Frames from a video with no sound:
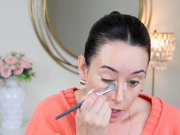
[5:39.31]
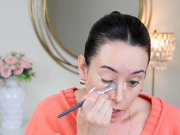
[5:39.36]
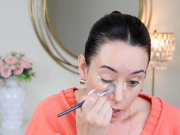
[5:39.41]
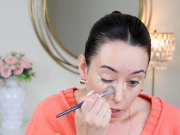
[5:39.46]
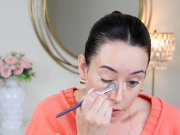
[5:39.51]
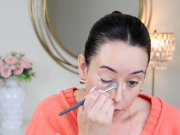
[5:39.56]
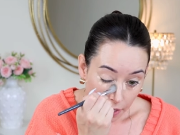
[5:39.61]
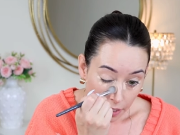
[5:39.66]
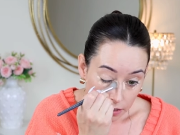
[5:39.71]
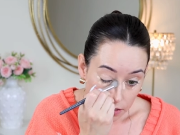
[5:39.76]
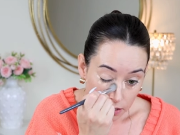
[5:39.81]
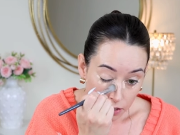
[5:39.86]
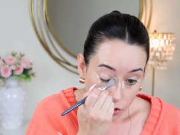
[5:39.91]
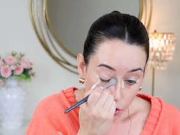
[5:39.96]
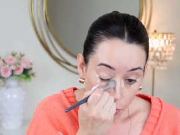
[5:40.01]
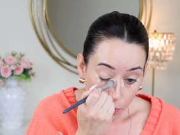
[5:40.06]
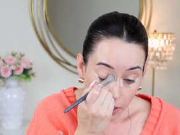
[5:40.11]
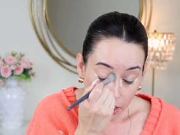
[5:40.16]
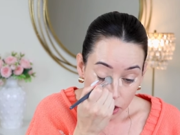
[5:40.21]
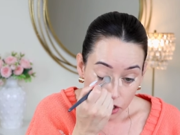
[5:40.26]
in that
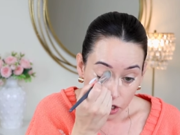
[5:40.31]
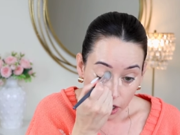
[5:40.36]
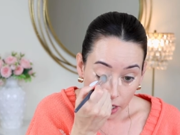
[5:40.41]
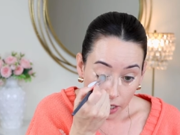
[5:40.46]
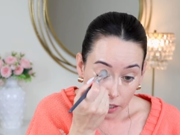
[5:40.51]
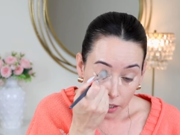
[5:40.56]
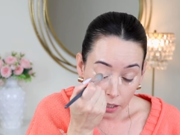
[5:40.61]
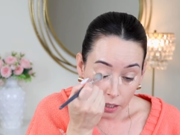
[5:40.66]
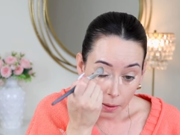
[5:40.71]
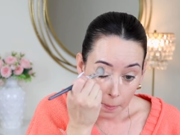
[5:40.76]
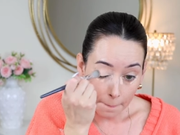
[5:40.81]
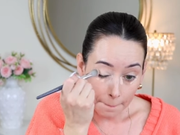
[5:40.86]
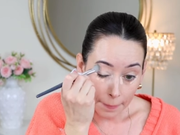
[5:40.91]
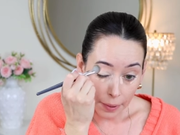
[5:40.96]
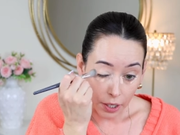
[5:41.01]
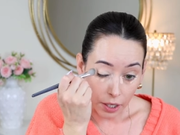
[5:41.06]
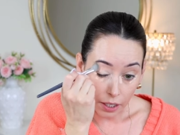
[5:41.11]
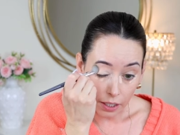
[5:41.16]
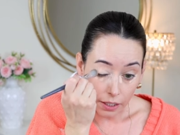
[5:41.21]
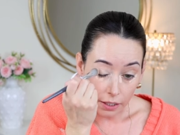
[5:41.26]
situation.
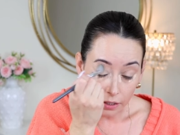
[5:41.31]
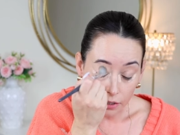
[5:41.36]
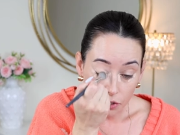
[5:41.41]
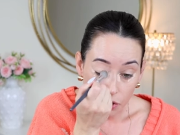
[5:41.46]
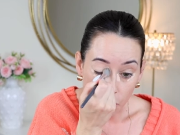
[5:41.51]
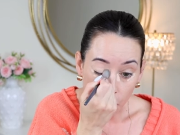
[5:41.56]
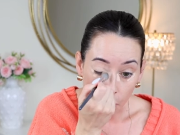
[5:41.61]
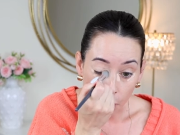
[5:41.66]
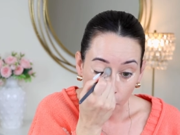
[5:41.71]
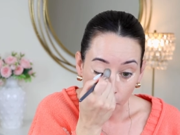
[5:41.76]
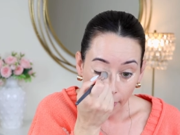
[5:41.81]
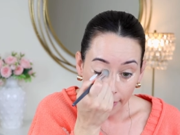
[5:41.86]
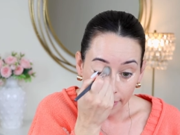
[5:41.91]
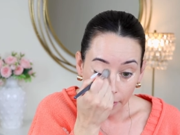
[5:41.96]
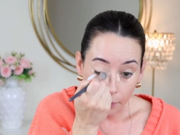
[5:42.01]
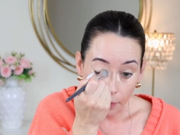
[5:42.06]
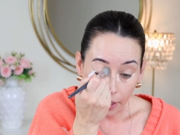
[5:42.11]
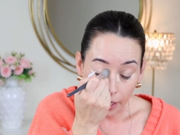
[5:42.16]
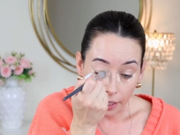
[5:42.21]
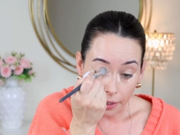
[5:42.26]
But so
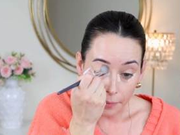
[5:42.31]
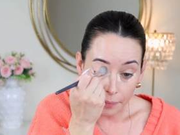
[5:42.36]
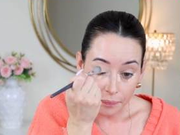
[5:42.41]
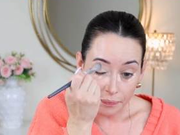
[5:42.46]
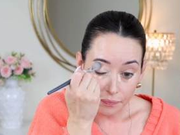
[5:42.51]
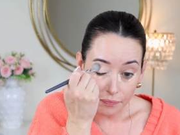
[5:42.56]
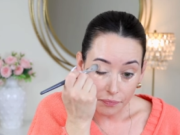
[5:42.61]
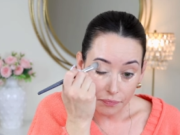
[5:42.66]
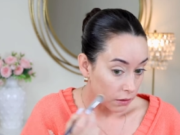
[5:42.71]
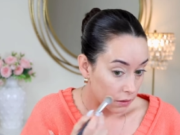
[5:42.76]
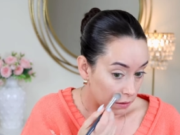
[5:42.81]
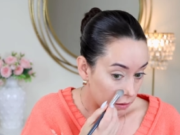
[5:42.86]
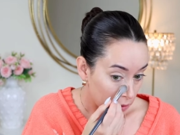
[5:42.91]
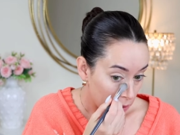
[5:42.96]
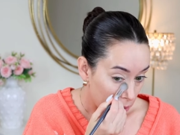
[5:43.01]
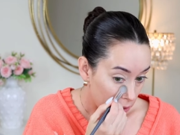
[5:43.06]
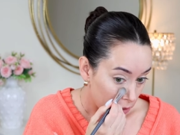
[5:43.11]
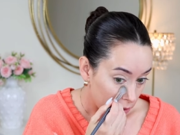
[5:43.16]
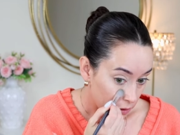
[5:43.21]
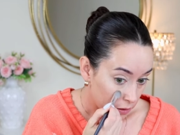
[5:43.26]
anyway,
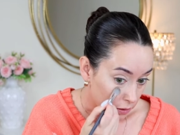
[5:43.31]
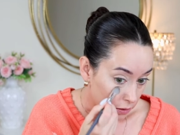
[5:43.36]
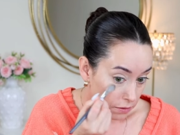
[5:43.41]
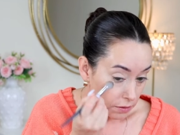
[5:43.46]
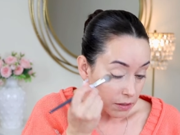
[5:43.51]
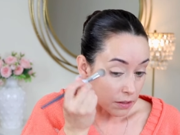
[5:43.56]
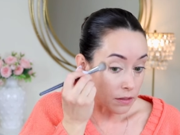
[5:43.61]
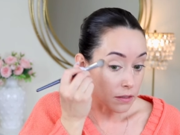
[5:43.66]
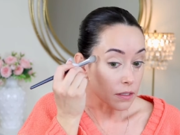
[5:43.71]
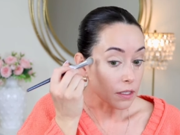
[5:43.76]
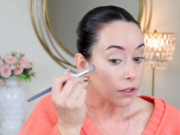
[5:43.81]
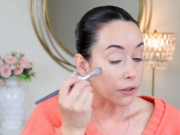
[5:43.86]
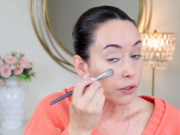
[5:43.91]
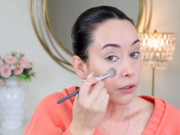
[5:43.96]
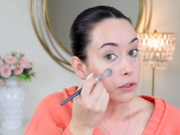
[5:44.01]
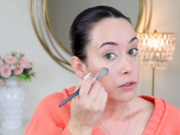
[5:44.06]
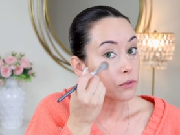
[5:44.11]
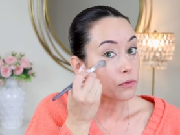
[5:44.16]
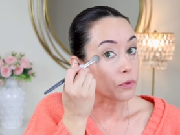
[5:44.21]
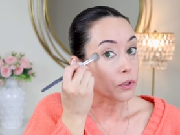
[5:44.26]
this concealer
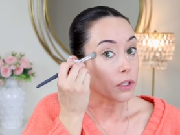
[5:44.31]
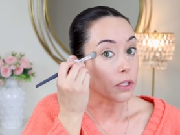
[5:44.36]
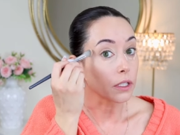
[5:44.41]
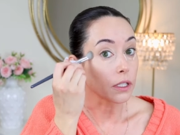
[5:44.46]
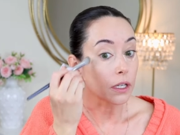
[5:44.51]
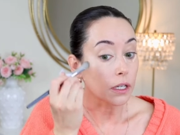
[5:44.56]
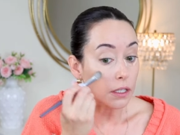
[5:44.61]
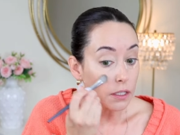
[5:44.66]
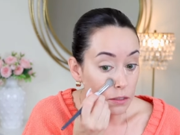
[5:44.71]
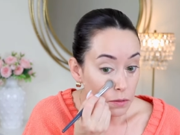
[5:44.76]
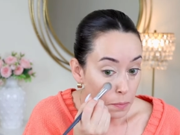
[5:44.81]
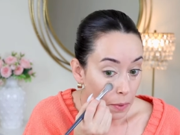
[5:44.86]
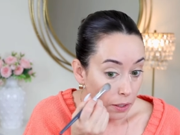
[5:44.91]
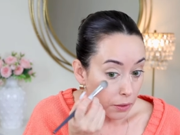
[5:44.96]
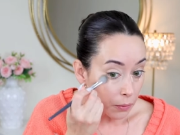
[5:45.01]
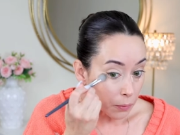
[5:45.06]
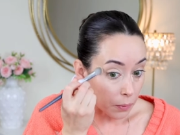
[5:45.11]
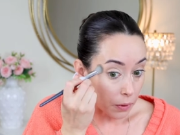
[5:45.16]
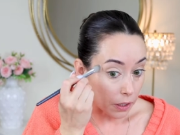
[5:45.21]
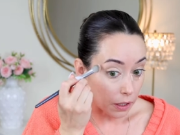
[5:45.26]
is really nice, by
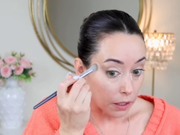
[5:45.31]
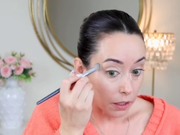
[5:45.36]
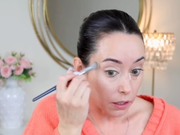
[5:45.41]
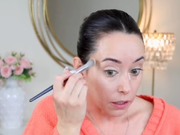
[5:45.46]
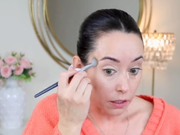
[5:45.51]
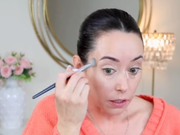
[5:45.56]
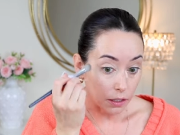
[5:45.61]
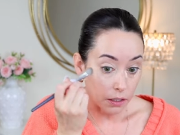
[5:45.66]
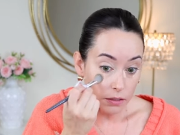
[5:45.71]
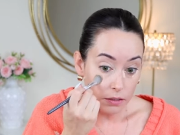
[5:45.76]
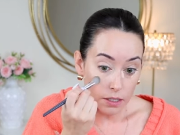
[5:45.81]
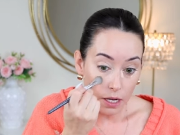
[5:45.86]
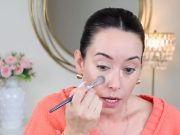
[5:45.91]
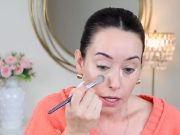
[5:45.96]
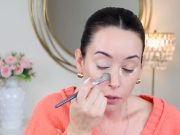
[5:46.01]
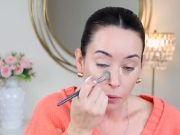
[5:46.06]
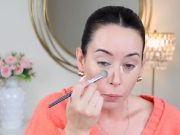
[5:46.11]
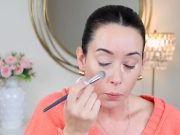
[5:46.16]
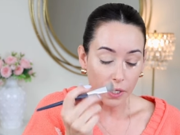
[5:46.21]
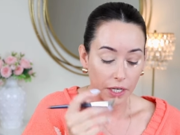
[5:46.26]
the way. It's
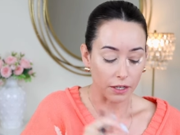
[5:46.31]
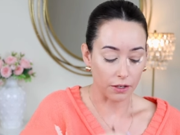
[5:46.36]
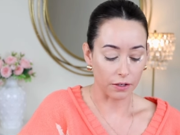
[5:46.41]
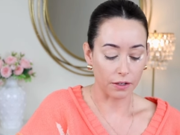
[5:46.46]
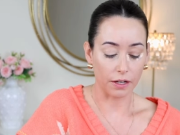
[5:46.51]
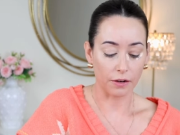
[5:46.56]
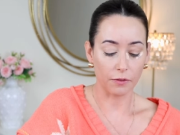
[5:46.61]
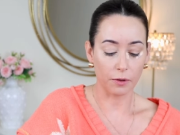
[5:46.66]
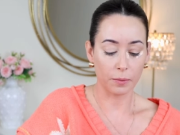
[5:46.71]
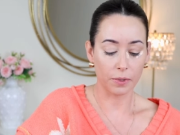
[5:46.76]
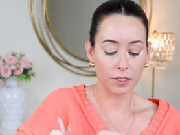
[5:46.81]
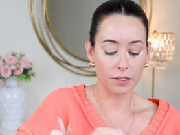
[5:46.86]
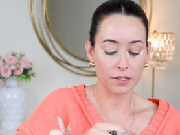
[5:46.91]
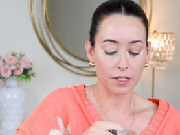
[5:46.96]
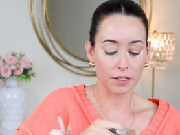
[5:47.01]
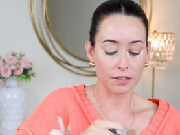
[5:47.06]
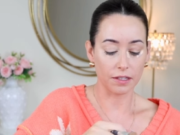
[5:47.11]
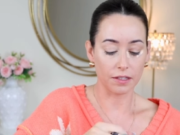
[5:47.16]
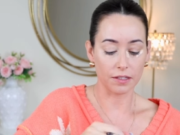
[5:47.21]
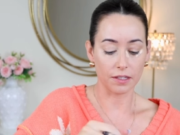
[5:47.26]
kind of weird. Everybody
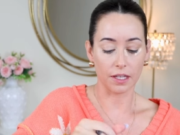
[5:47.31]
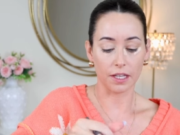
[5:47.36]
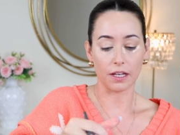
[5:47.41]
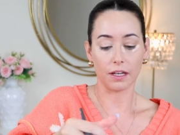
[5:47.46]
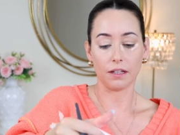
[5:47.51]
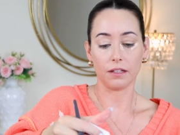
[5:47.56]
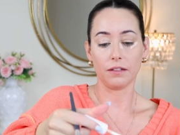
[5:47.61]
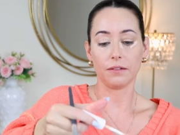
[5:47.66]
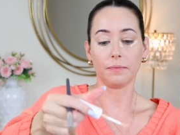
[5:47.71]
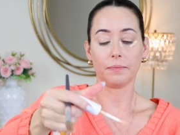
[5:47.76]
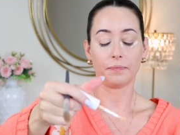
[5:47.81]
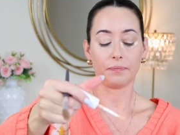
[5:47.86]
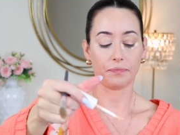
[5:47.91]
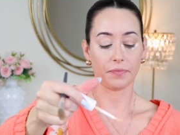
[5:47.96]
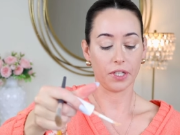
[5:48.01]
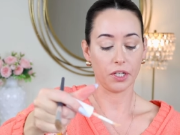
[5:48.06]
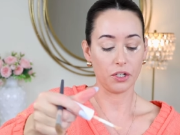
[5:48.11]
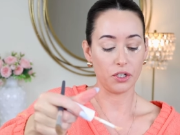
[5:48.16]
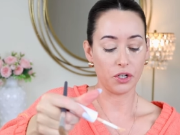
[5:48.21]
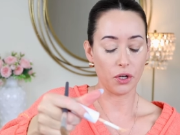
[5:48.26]
says it's like a
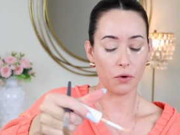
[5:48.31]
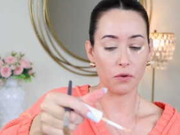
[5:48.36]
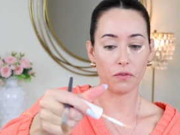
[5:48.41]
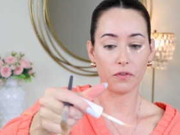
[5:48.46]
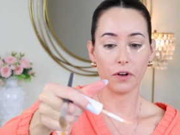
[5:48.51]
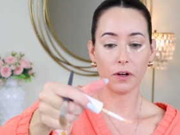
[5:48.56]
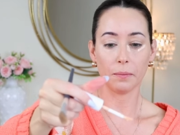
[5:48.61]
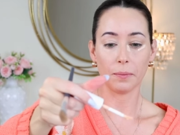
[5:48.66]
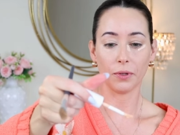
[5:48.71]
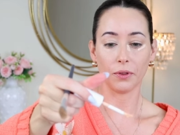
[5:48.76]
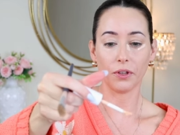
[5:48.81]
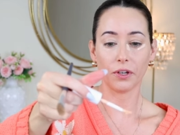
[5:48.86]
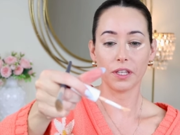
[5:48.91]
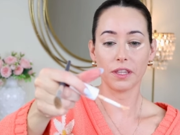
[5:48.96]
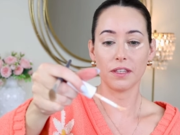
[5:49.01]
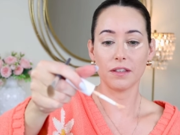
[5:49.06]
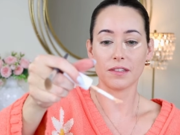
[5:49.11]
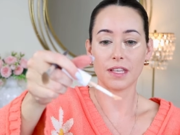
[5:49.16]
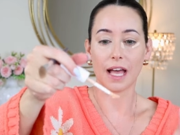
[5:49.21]
doe foot, but look at this